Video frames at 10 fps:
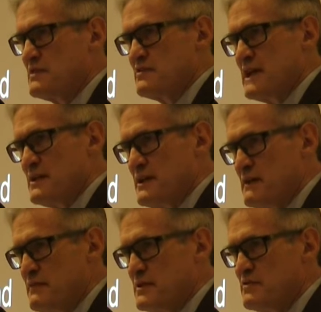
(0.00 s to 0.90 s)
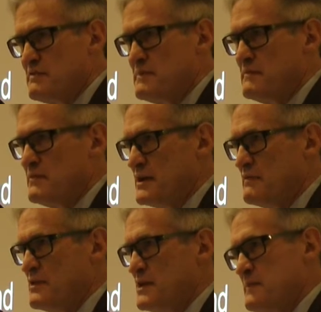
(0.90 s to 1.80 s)
the Scandinavians, have been very,
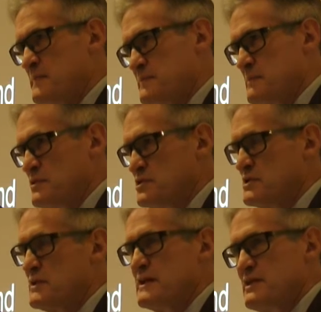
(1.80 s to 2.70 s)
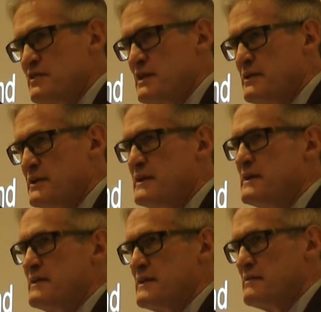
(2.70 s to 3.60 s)
very promotional in this area.
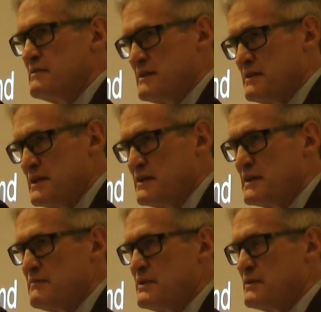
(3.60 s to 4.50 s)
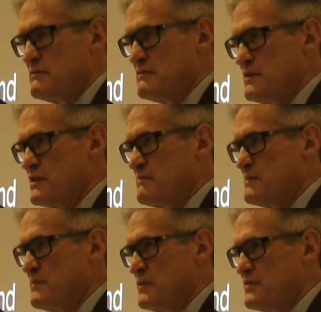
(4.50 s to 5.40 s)
They tend to get very good results,
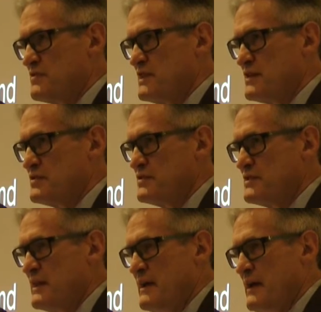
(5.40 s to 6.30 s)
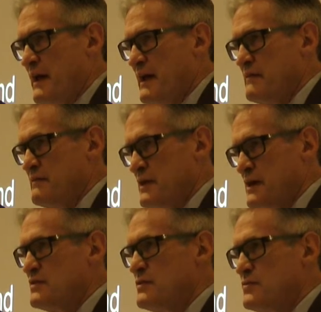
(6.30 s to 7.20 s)
but most centers have
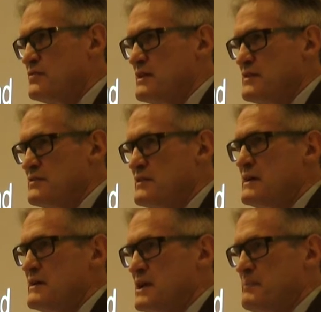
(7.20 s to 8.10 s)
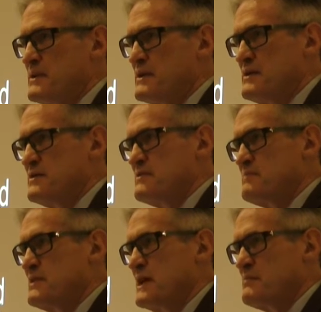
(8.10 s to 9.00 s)
not used this, not because
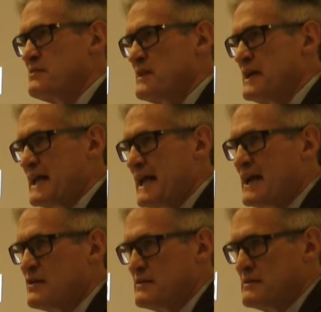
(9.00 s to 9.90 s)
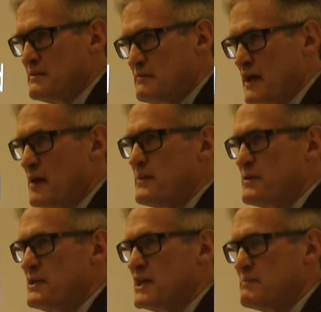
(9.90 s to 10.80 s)
perhaps they can't develop a
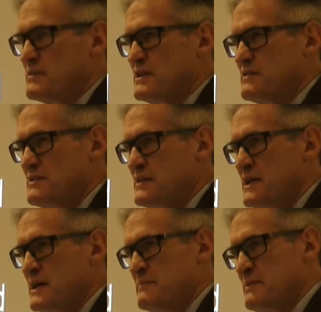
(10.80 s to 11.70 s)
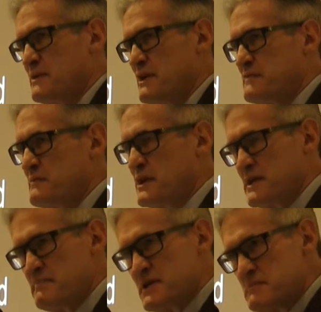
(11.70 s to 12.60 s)
good expertise in it, but we often want
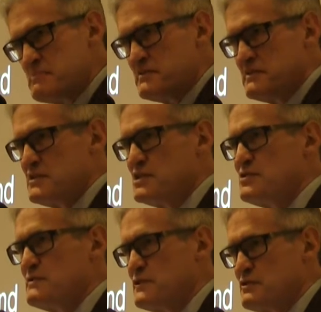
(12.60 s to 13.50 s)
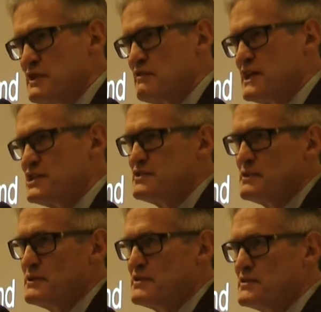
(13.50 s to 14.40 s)
a bigger piece of tissue for translational
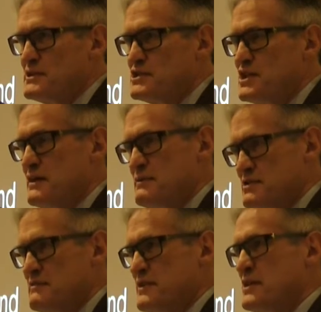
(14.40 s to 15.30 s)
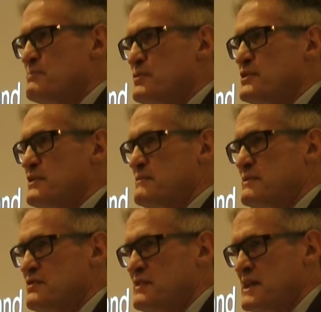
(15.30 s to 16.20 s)
research, which is very important to
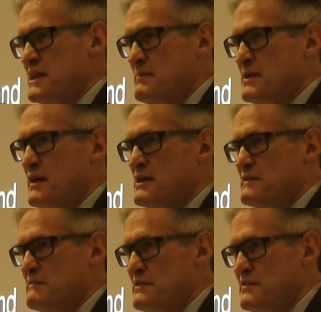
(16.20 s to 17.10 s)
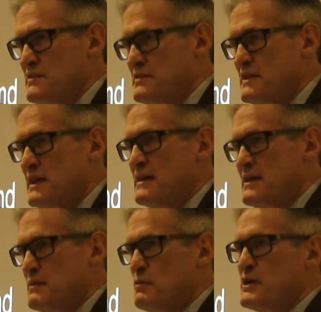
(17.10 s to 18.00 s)
understanding the biology of the disease,
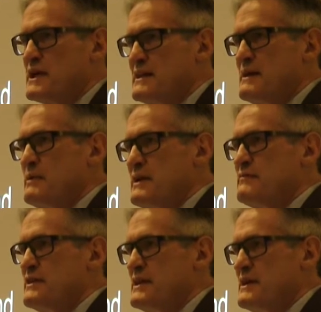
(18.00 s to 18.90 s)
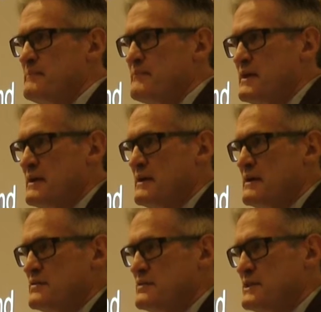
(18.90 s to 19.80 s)
and you won't get that with FNA.
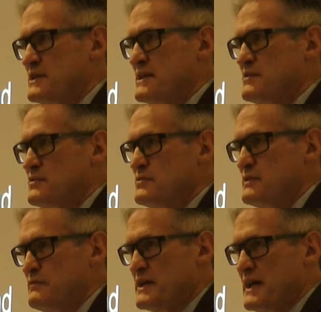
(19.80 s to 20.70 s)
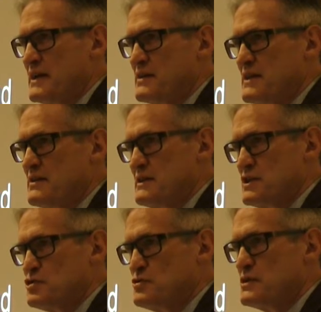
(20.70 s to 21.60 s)
So we tend to, if we can't get it on a
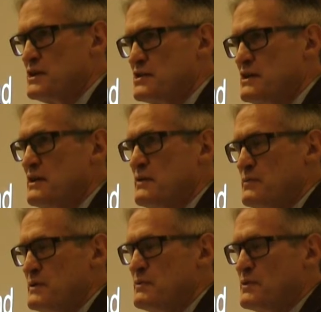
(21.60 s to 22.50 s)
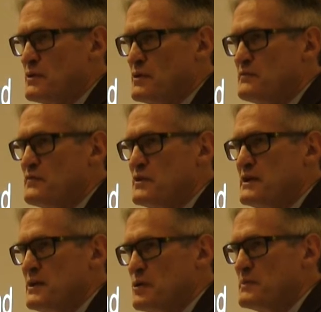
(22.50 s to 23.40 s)
true cut, we will go for
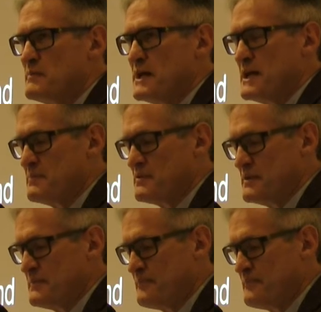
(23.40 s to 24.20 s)
an open biopsy.